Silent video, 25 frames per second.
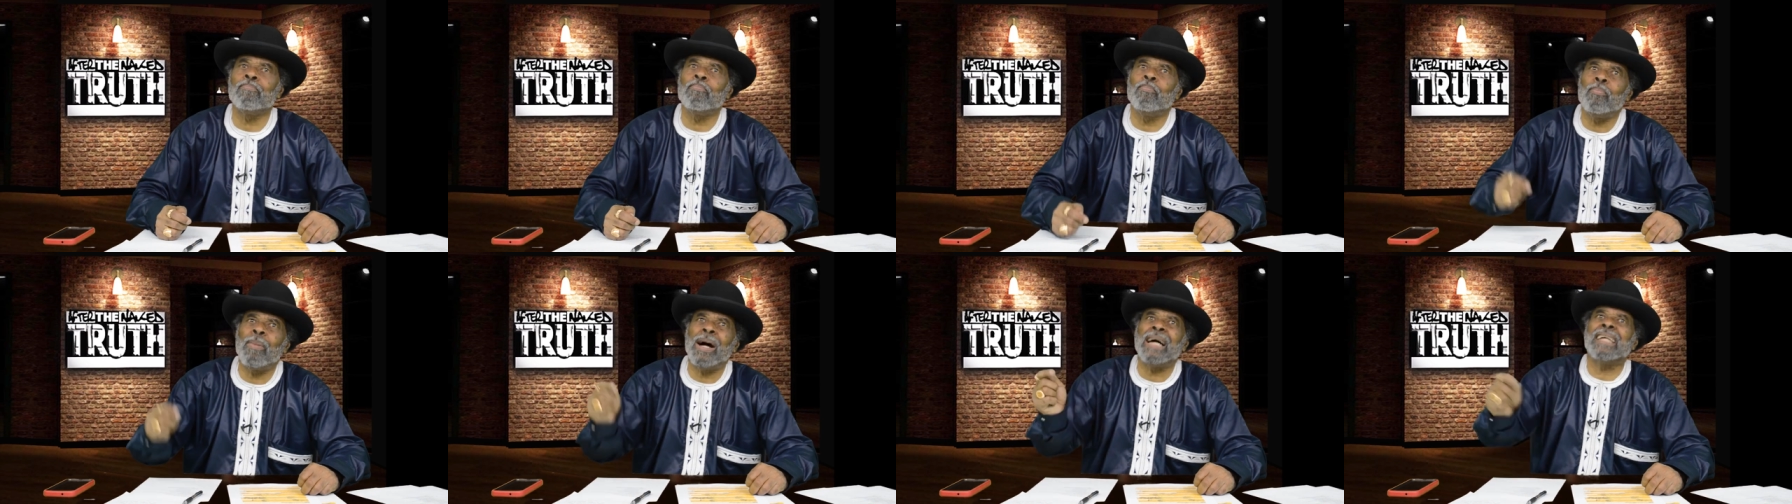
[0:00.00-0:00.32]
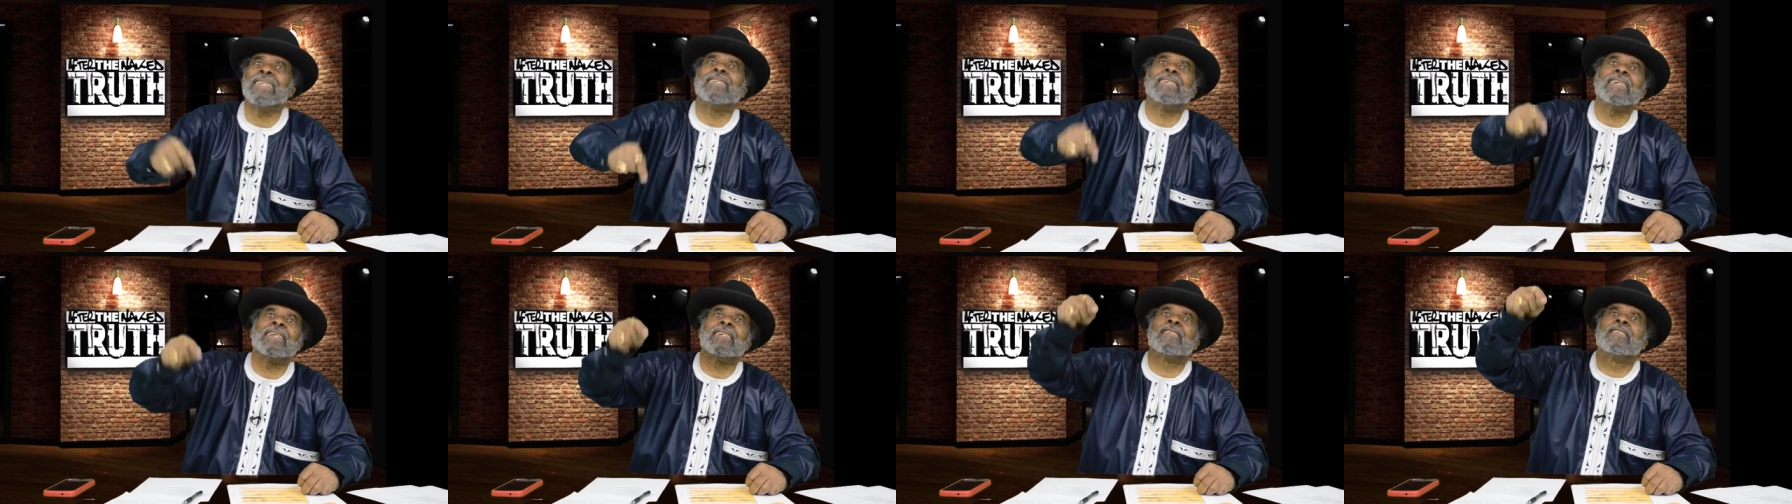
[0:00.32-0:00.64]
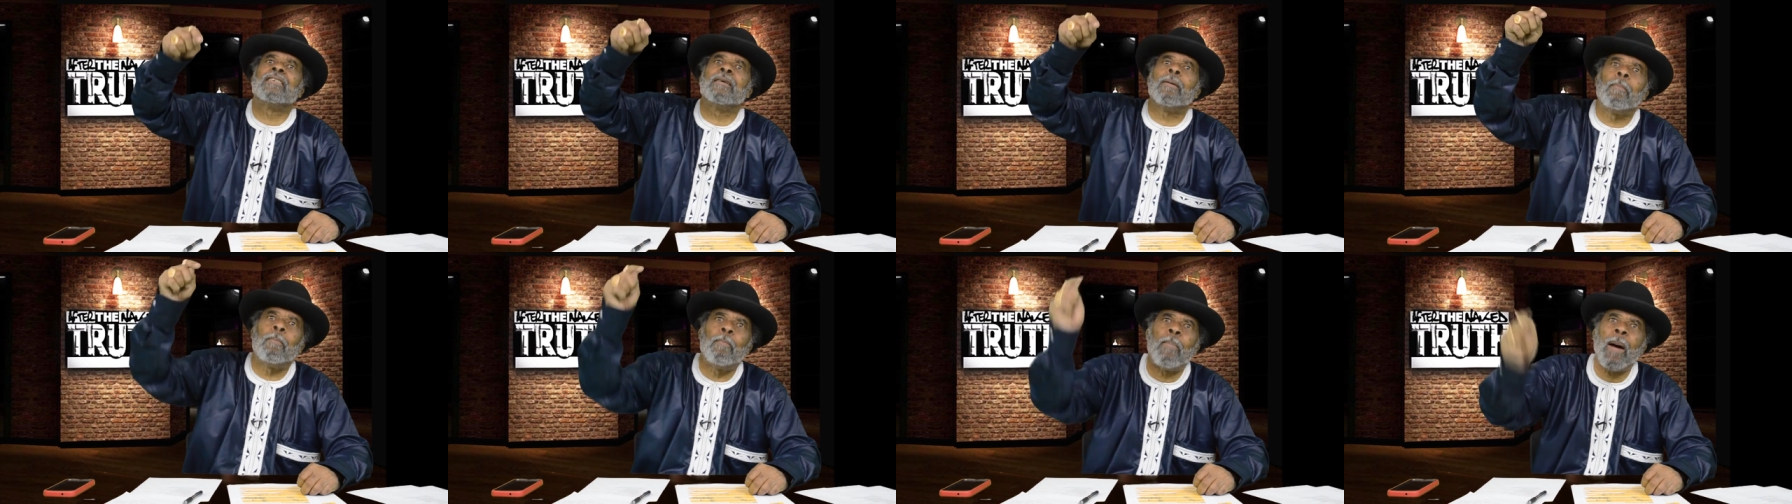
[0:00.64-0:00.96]
much as
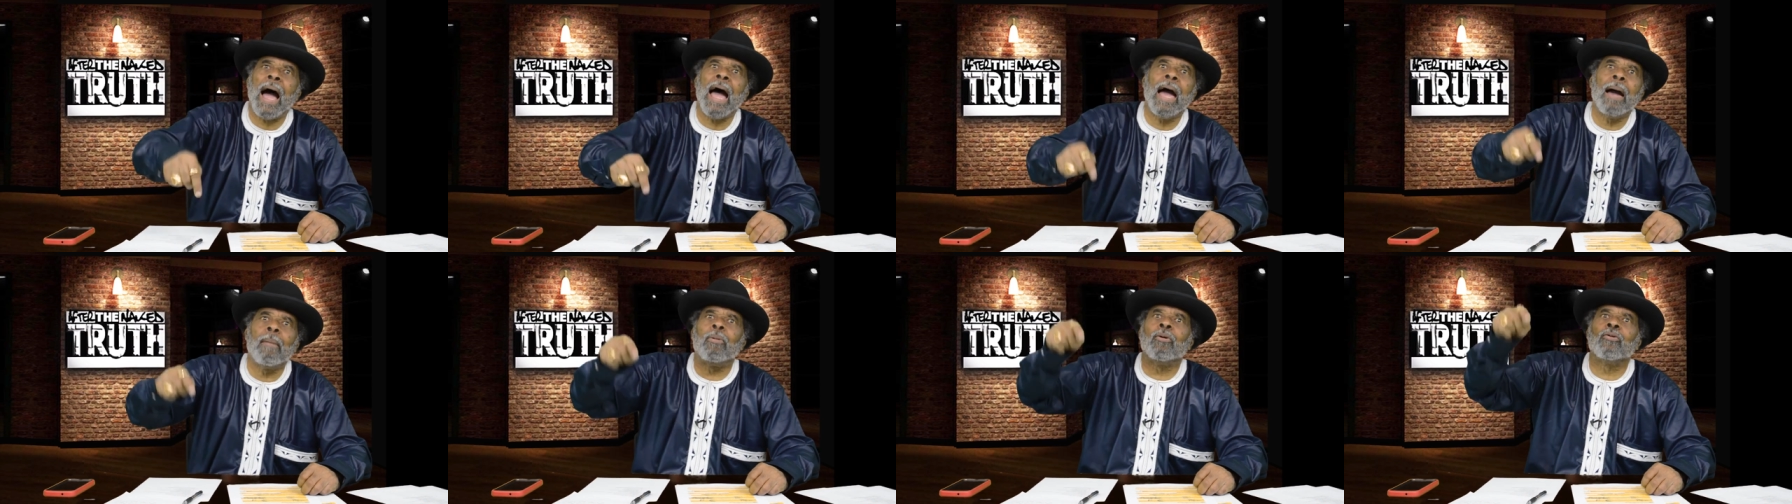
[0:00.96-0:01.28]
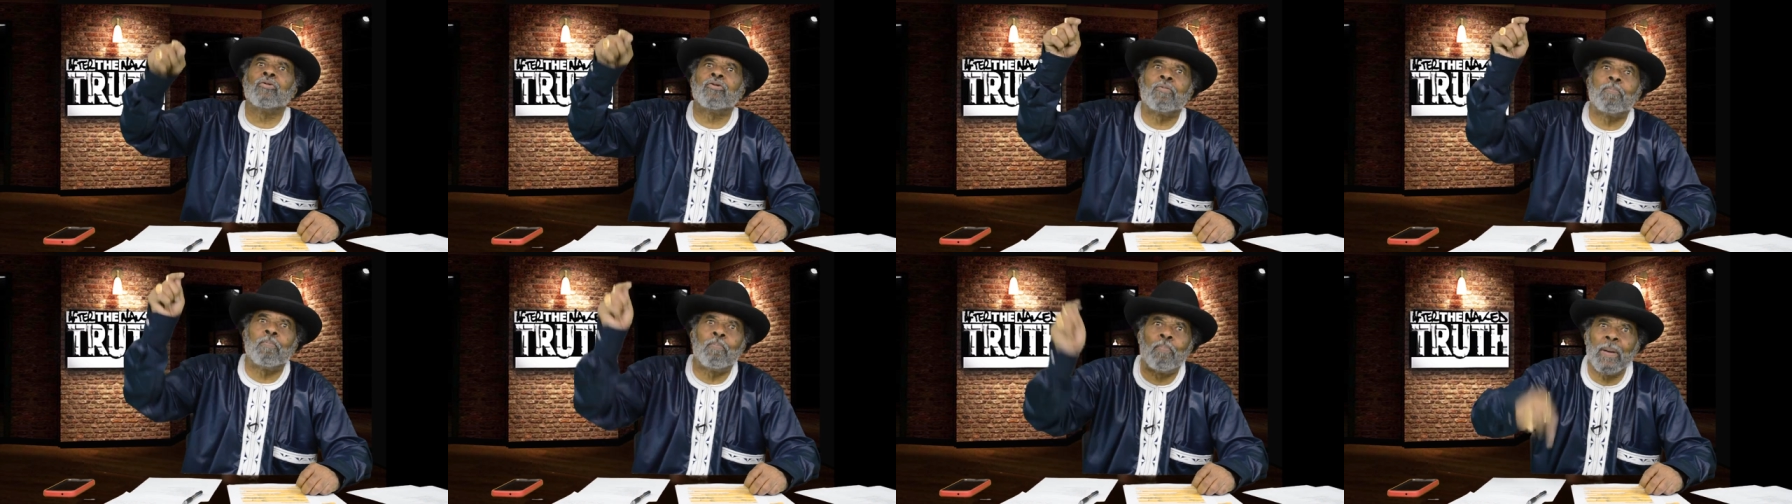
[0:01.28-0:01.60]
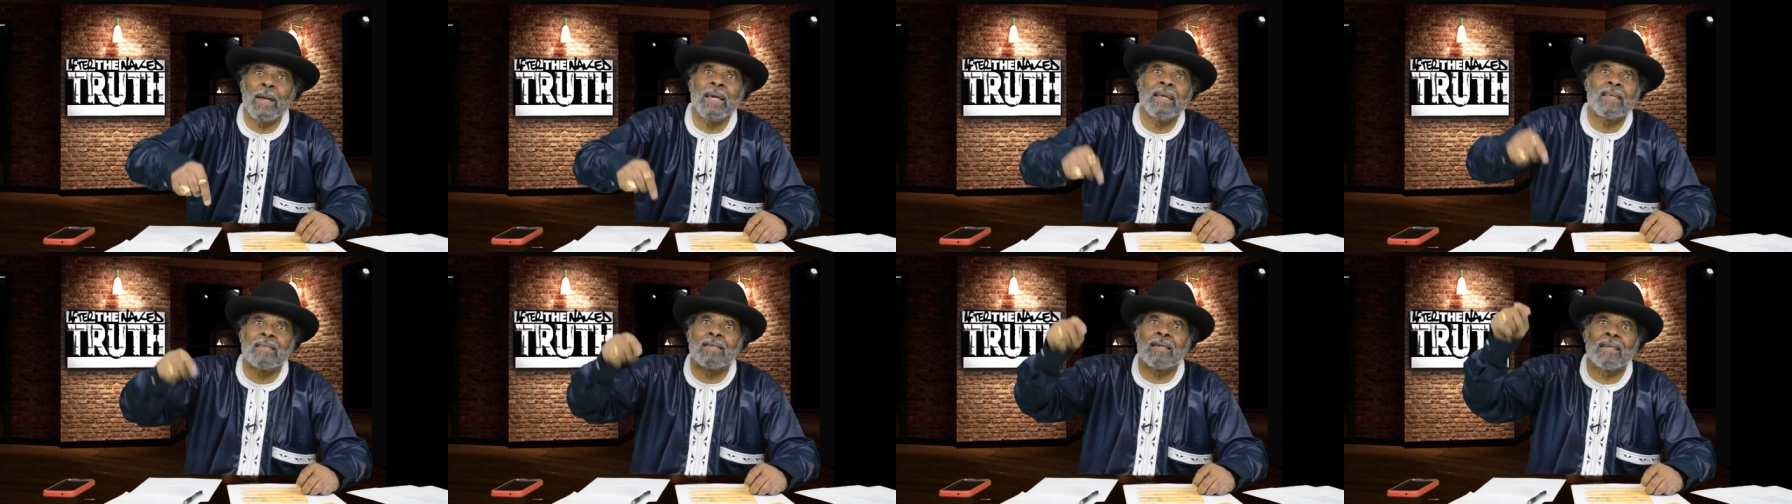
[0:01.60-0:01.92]
the Bible
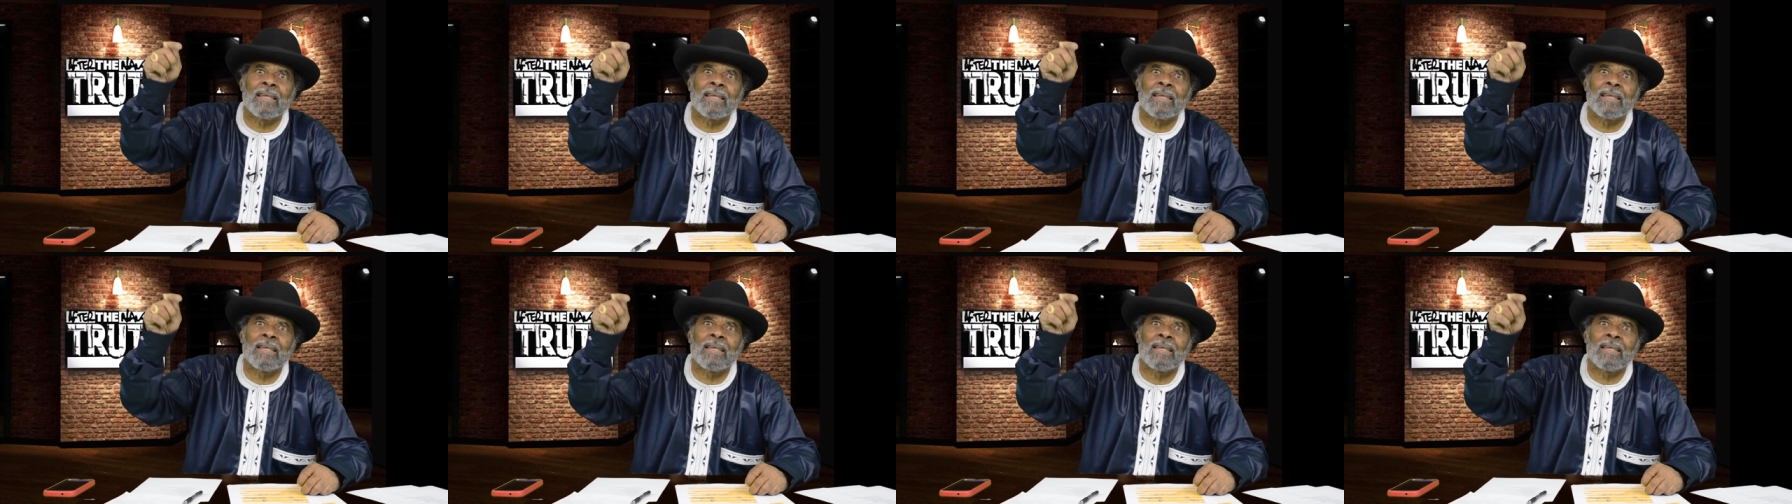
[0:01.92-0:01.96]
speaks